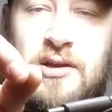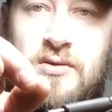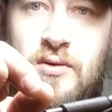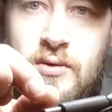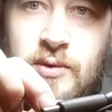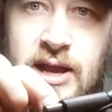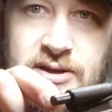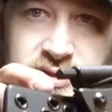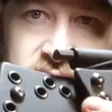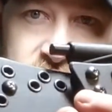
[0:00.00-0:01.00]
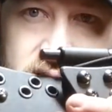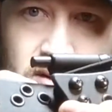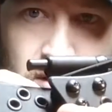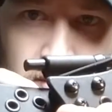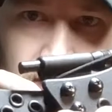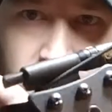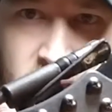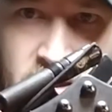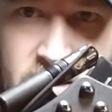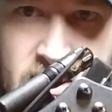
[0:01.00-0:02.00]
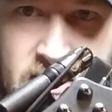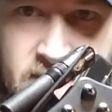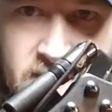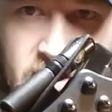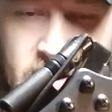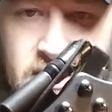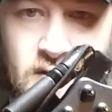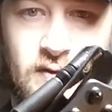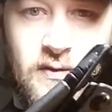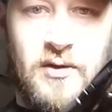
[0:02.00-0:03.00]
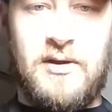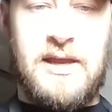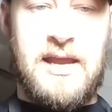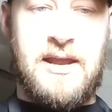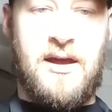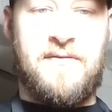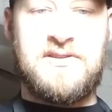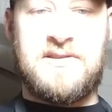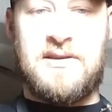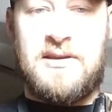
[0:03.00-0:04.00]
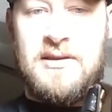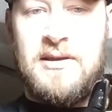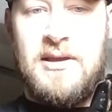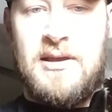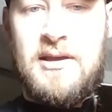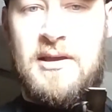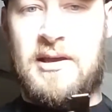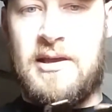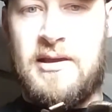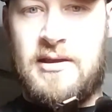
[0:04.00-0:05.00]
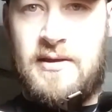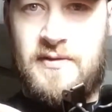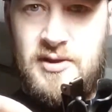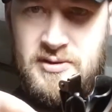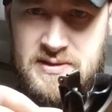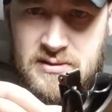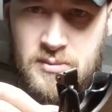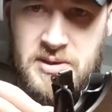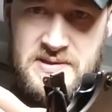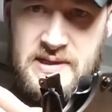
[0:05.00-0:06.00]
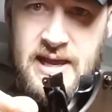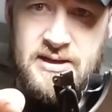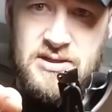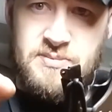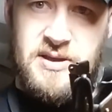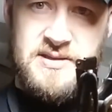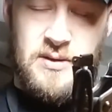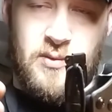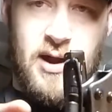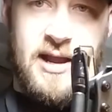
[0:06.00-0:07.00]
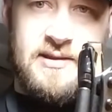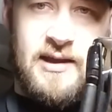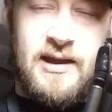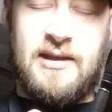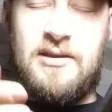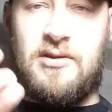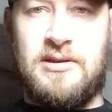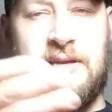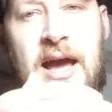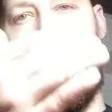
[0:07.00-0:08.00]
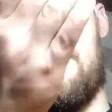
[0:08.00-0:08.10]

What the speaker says: cord would actually still be very useful. And obviously, even though it's a little bit slack just based on where I tied it, you can tie it